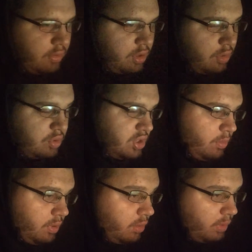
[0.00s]
We
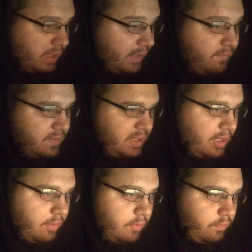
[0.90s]
lived
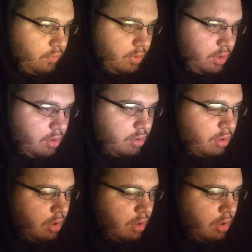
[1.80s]
together for a year.